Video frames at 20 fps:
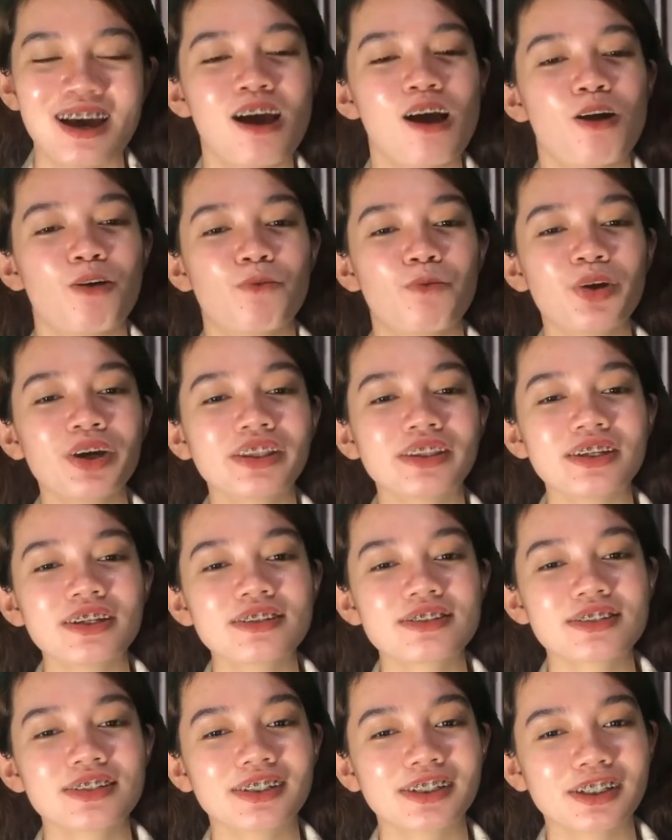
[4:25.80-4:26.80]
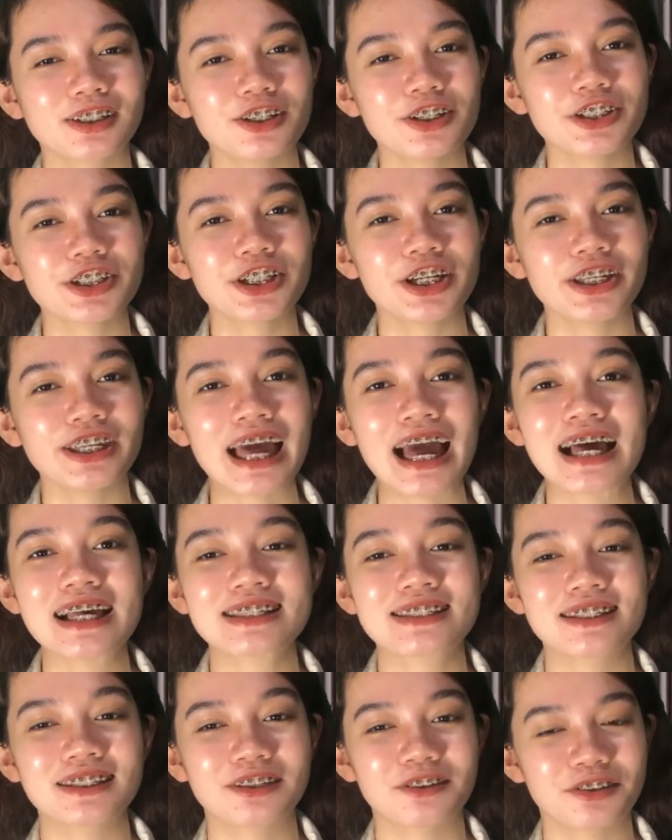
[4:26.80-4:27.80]
With its inclusion as
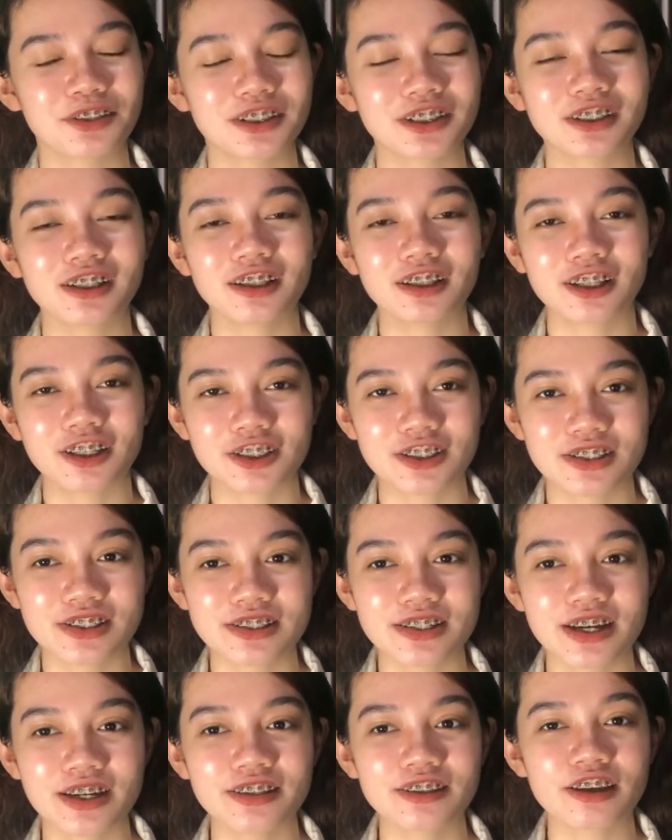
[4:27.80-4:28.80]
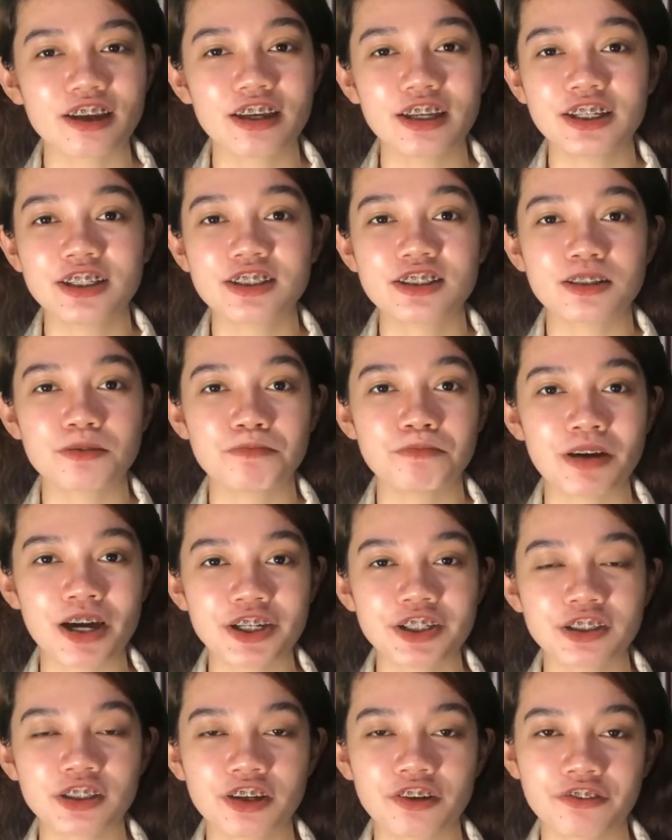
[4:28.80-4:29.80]
a critical content in the
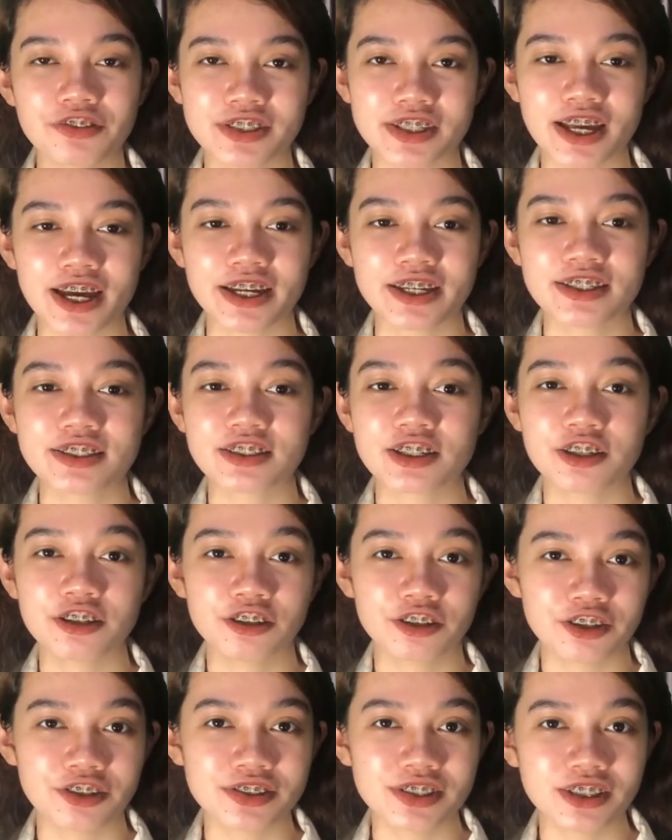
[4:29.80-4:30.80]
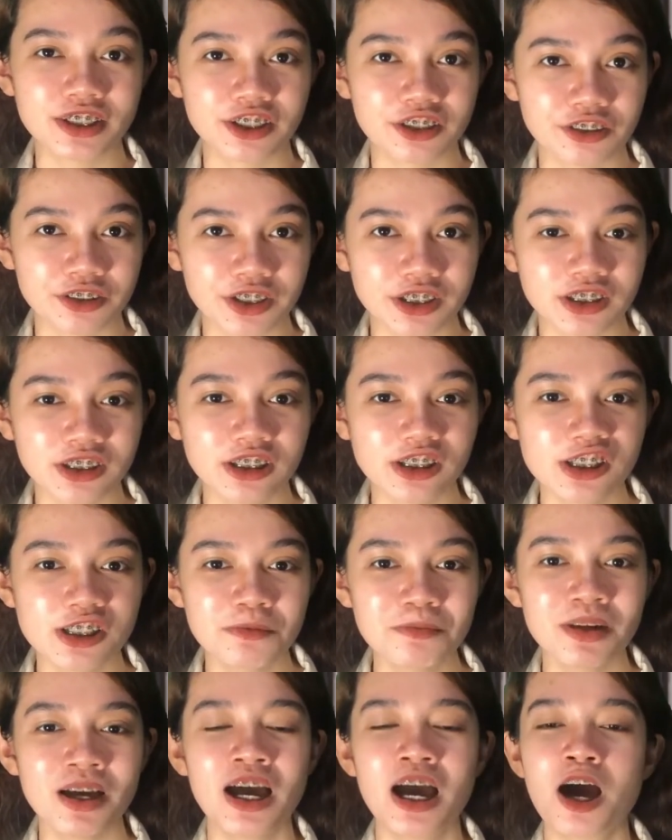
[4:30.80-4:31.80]
Bachelor of Science in Nursing curriculum,
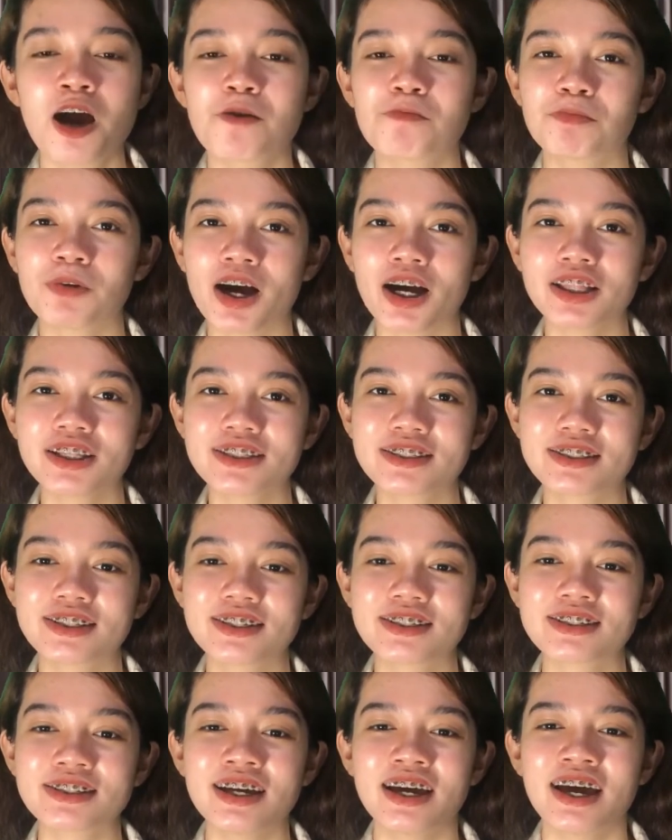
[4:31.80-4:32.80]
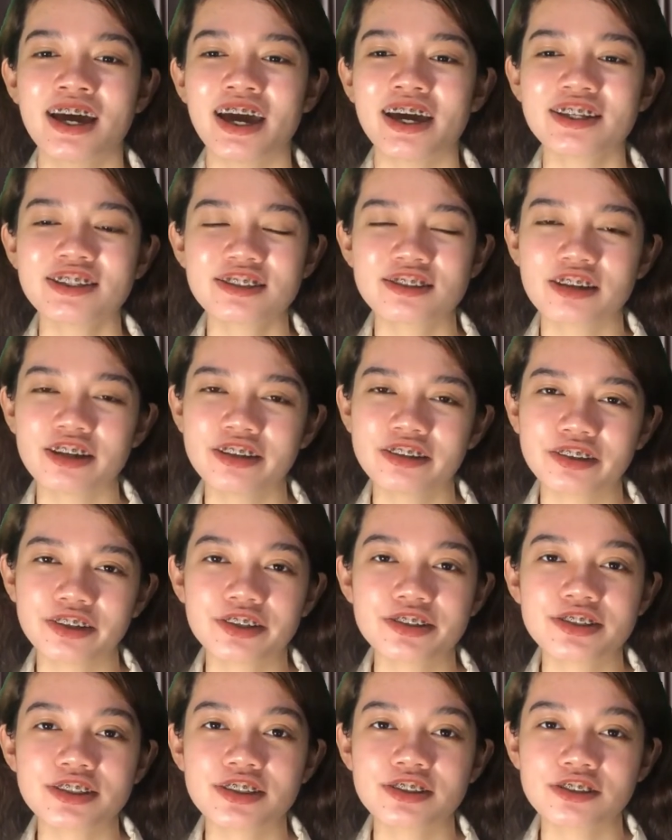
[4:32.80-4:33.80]
policies, and
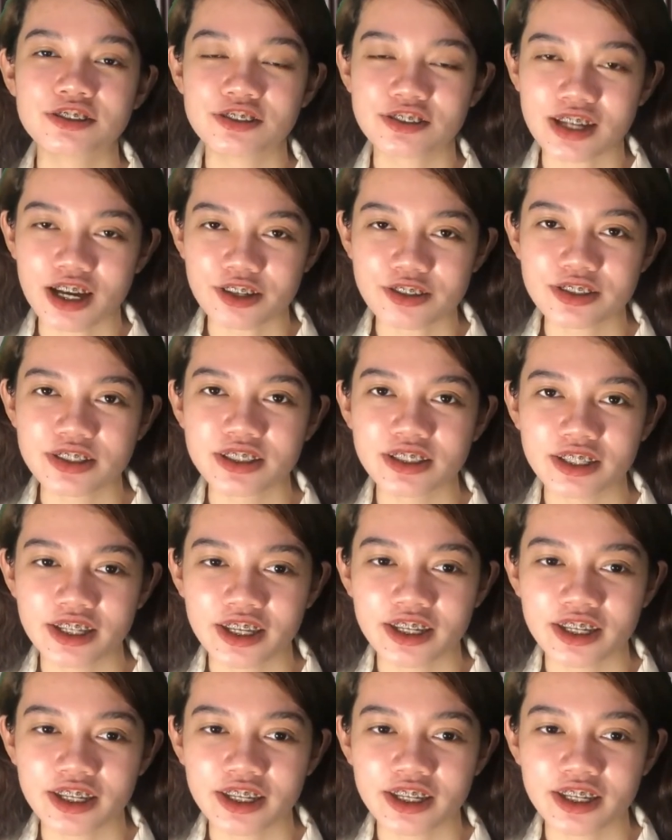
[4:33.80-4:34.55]
standards in 2008,